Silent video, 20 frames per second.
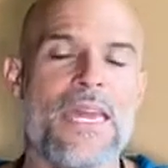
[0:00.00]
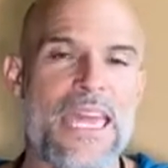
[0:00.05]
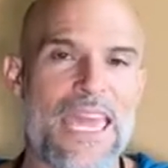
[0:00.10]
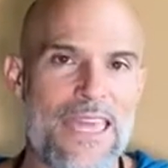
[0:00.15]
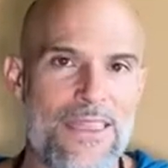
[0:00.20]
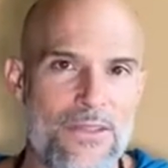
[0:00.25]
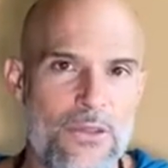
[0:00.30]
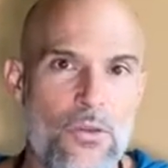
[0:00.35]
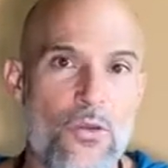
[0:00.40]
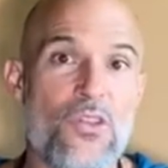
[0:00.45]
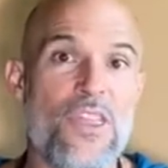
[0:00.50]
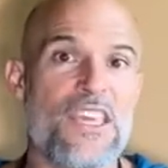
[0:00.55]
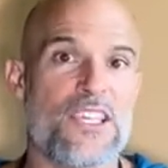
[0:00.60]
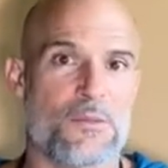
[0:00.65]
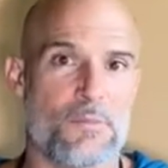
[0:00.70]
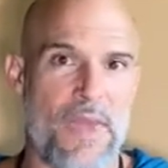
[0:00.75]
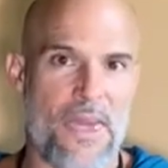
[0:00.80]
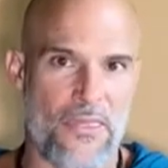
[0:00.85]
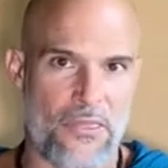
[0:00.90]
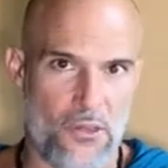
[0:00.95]
into
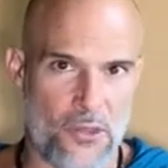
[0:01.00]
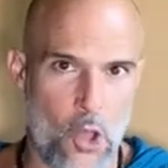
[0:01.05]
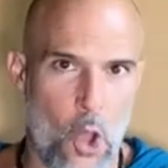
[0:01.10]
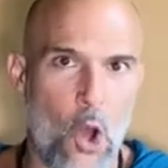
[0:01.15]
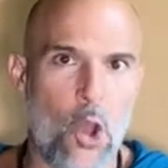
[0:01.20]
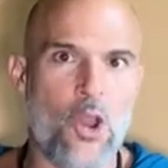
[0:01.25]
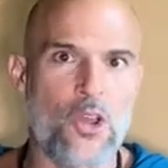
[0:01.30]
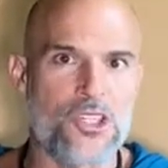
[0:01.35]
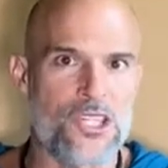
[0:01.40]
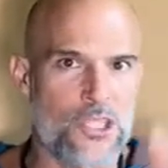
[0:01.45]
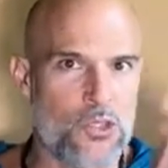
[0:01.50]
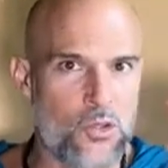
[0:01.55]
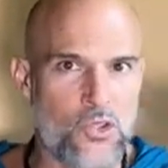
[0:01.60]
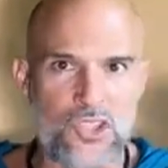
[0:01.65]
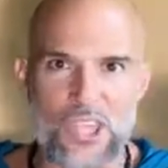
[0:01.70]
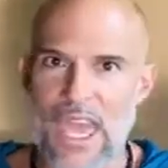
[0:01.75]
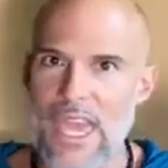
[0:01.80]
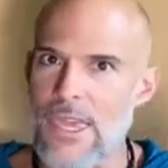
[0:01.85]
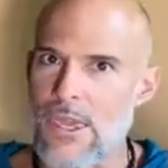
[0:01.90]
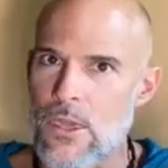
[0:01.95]
this methodology to
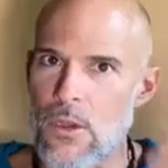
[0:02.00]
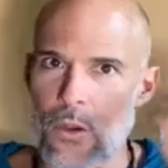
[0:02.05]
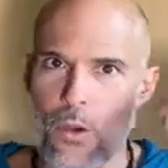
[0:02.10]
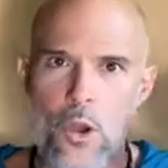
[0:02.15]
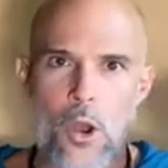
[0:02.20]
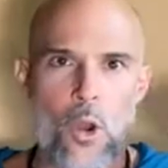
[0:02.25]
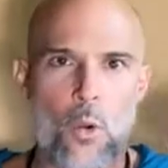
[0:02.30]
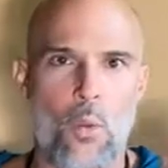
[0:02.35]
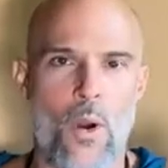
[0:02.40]
take you,